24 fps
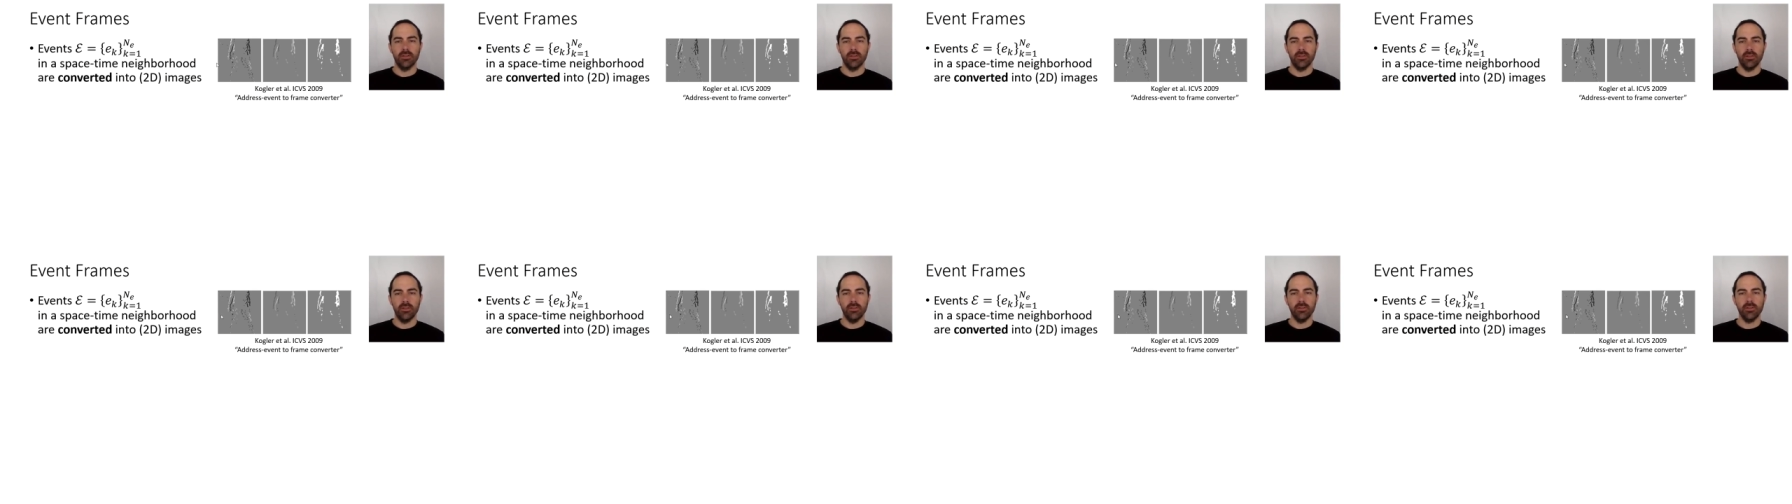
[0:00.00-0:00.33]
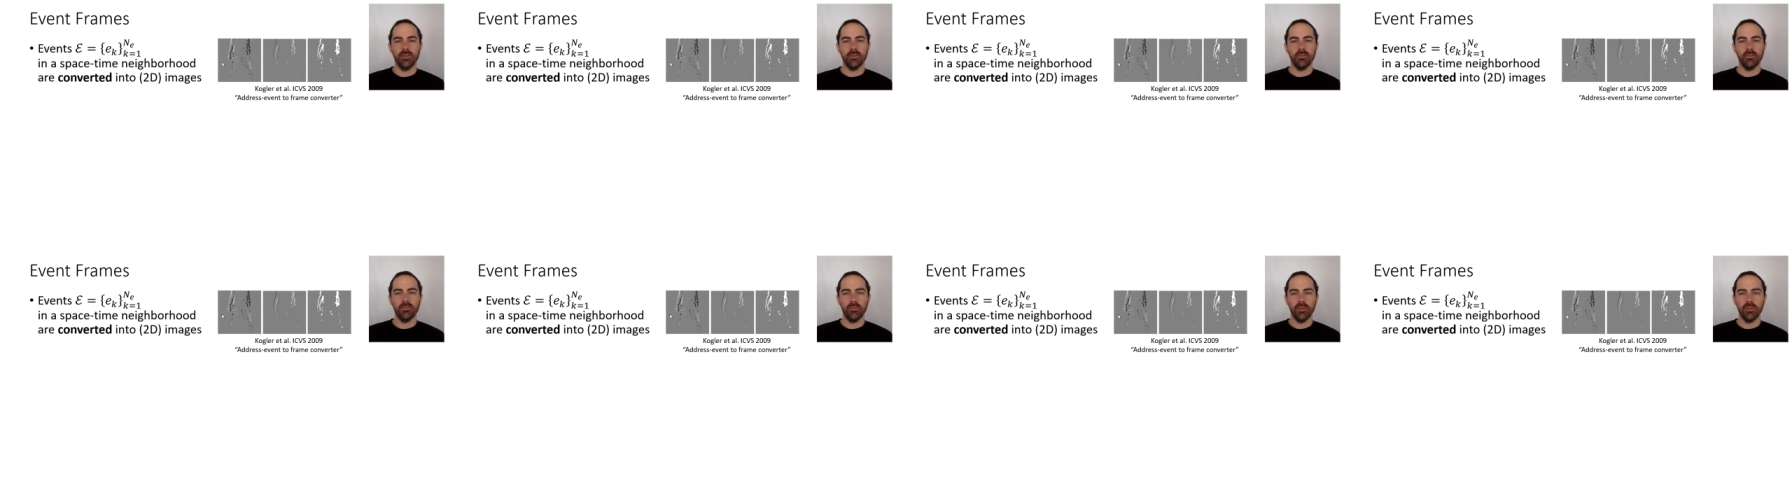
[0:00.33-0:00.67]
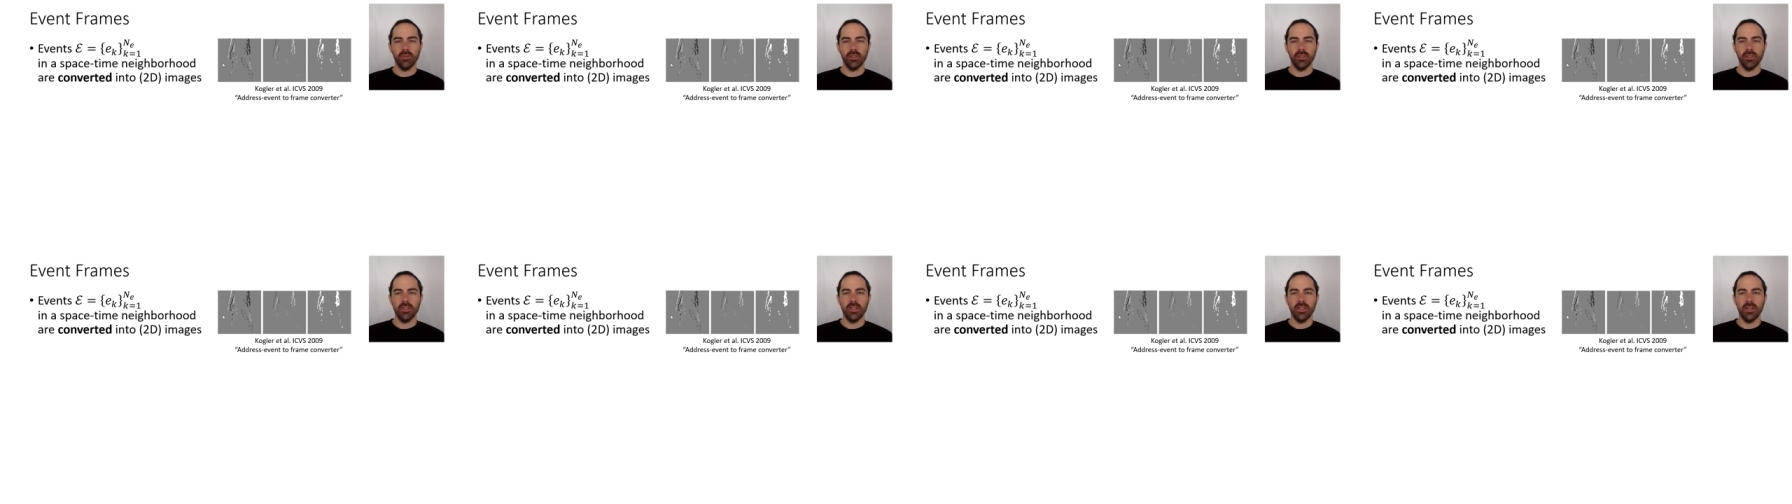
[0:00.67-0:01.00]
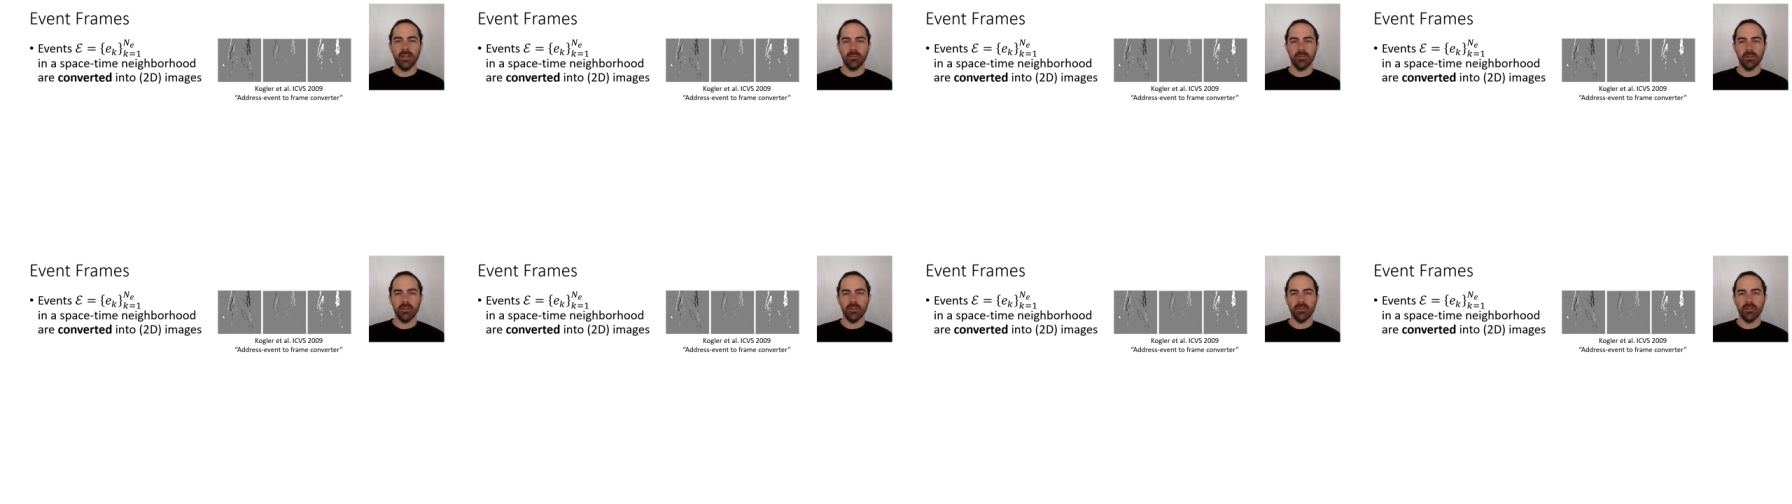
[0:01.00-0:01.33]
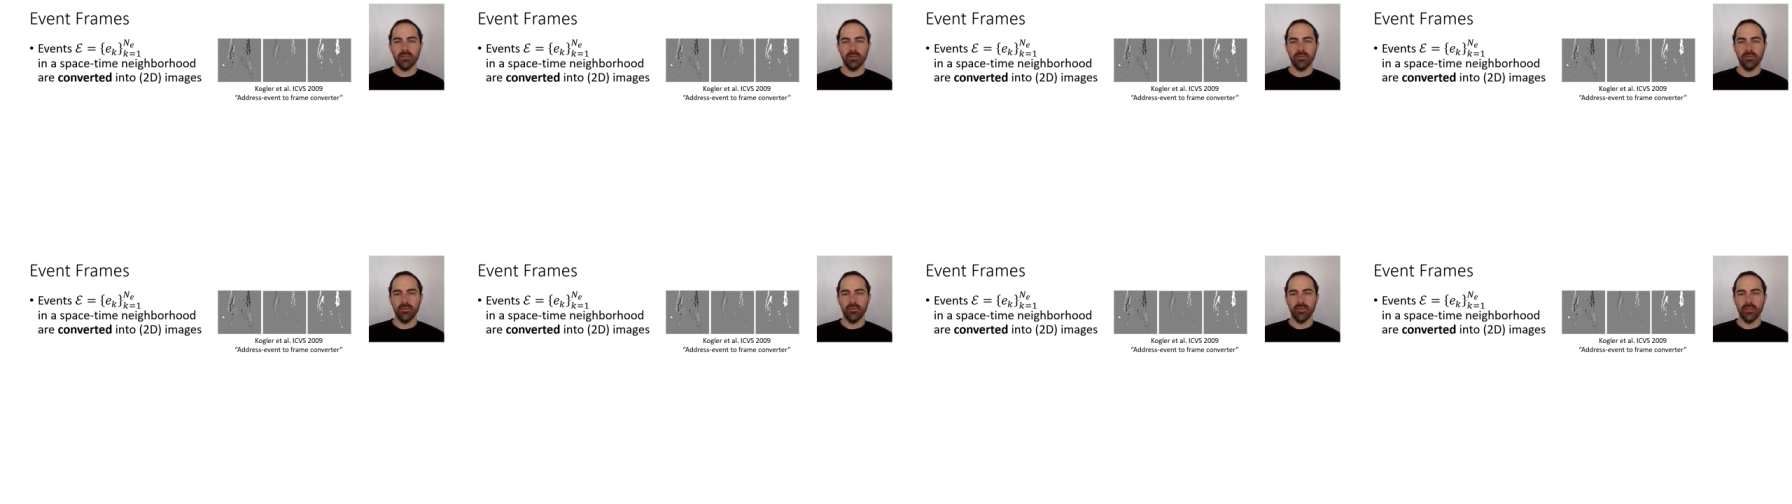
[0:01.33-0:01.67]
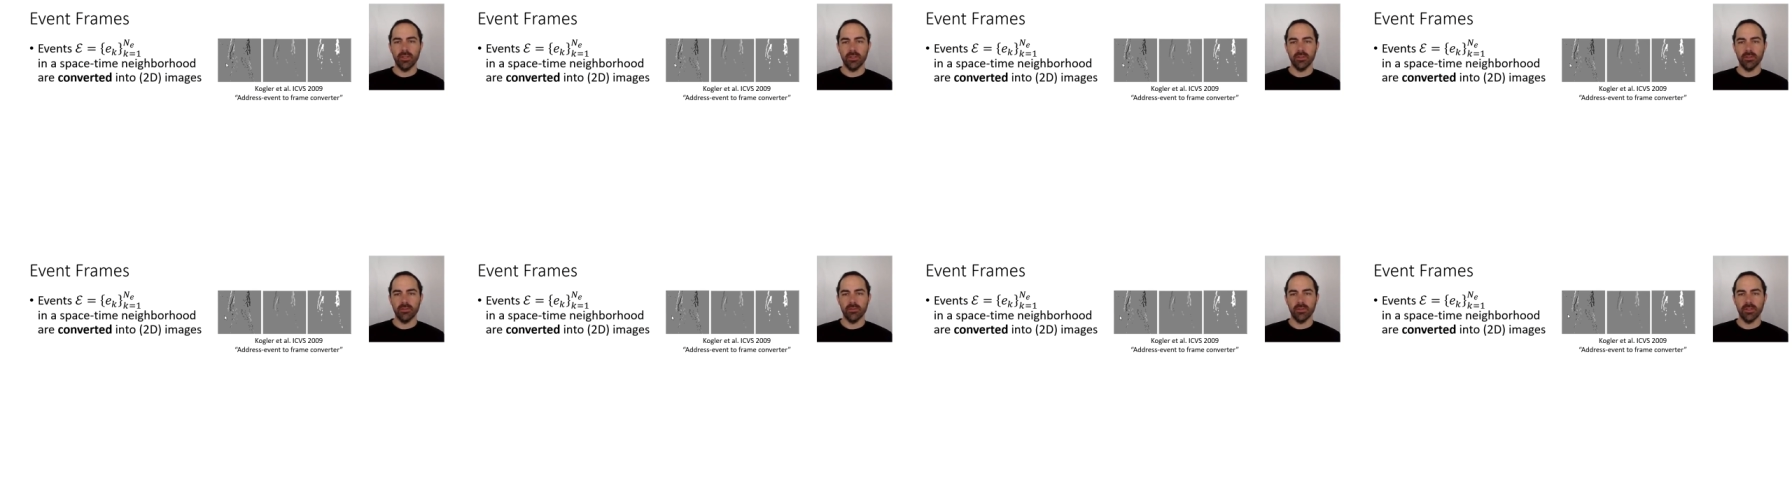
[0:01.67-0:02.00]
also plotting the absence of
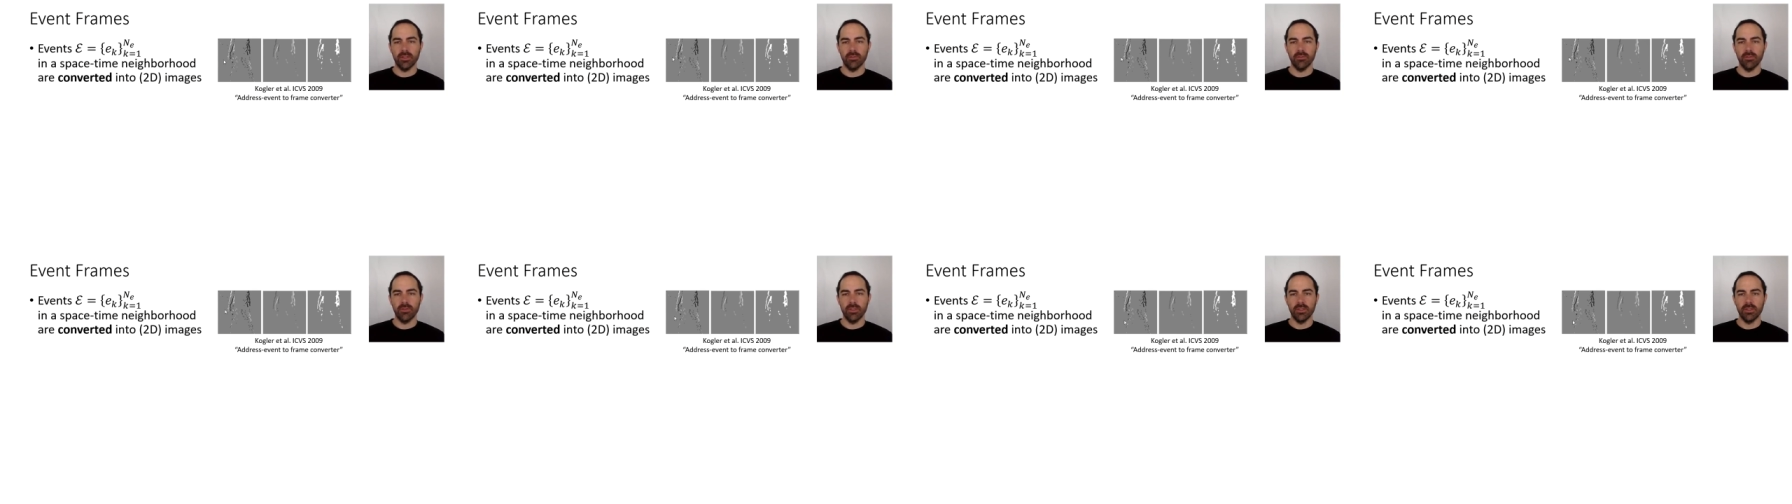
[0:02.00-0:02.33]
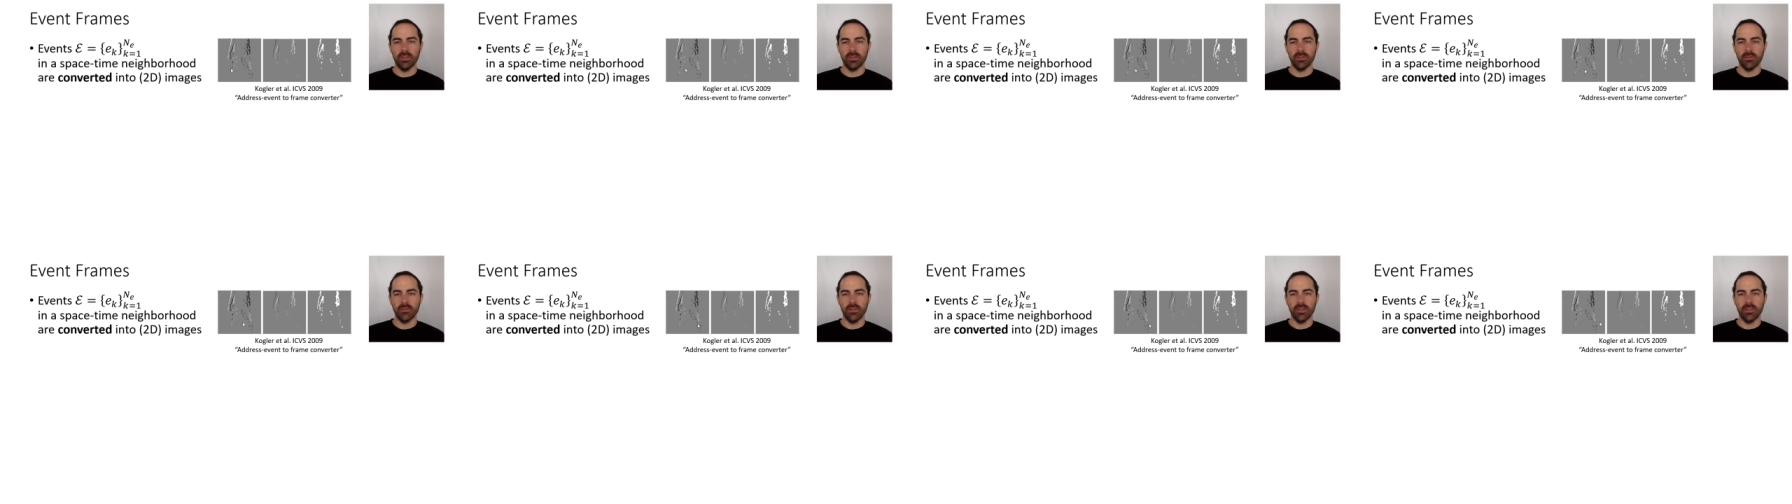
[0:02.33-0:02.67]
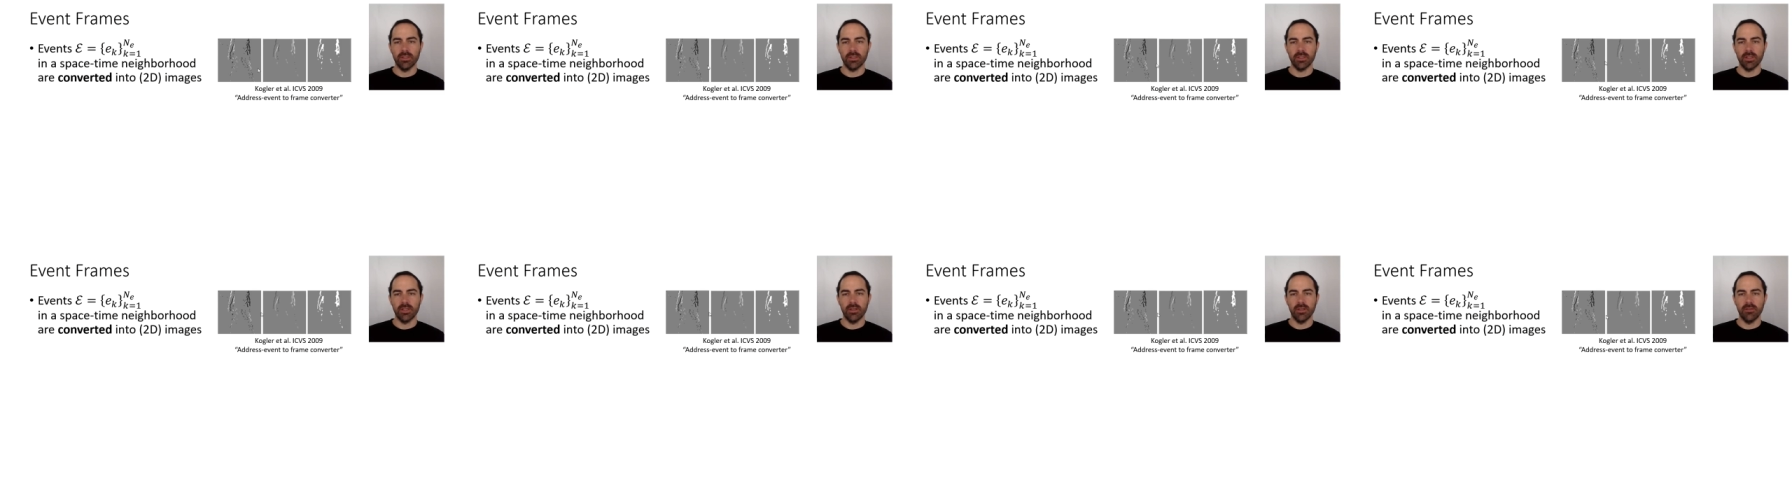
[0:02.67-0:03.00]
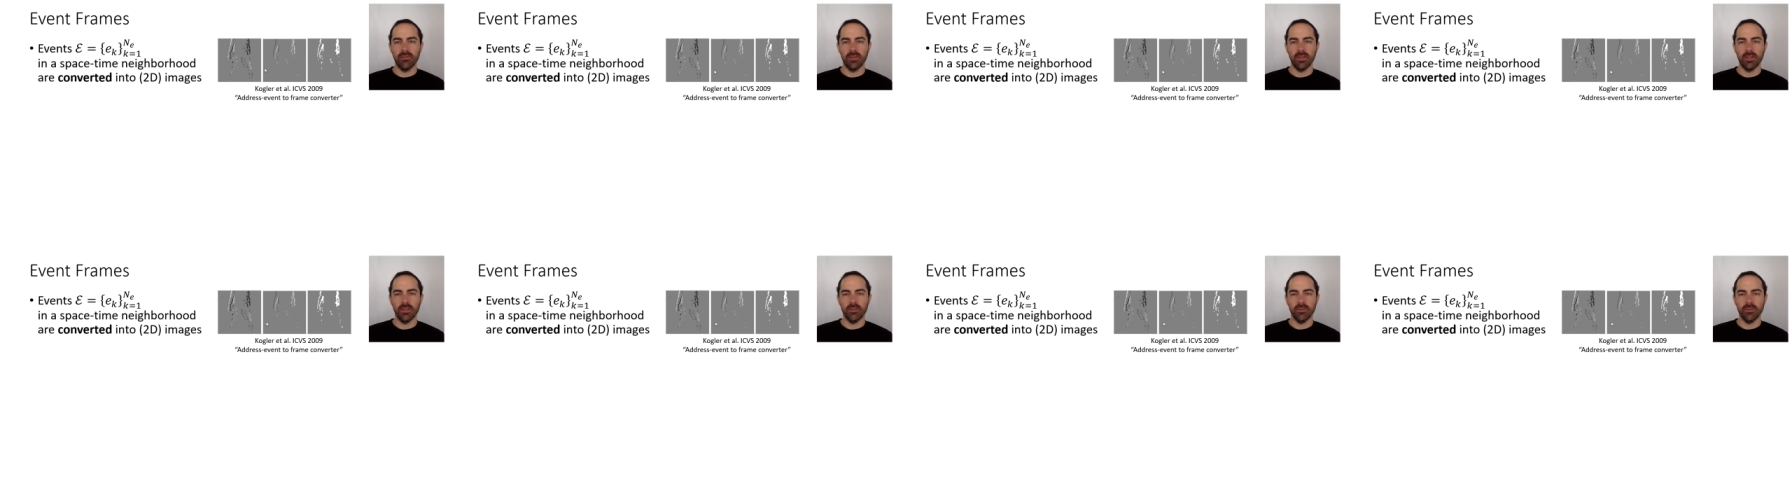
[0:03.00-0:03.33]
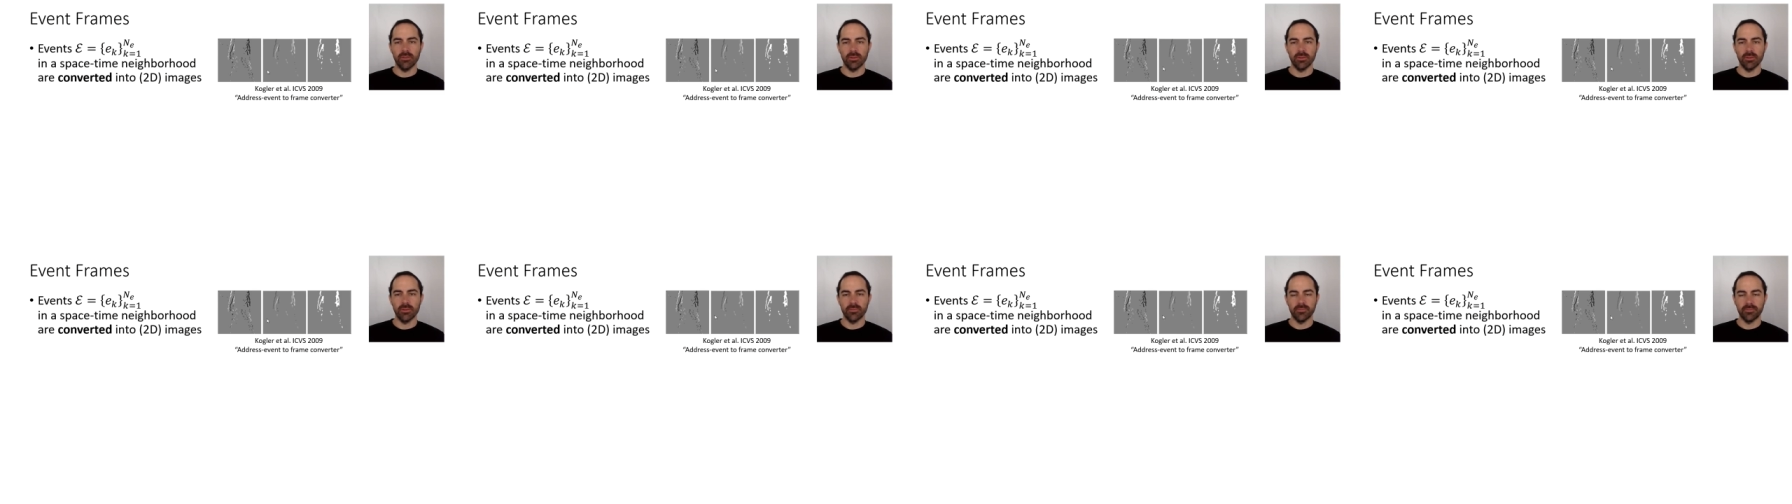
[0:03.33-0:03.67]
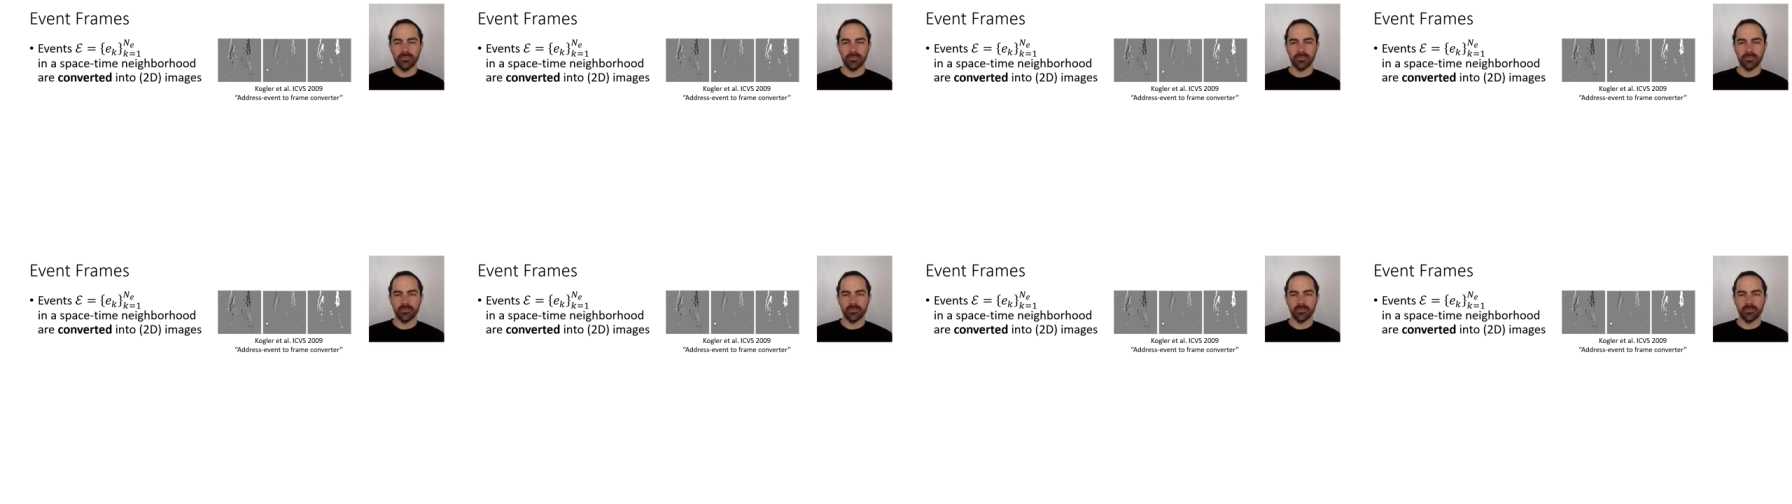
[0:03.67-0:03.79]
events, right, with these grayscale values.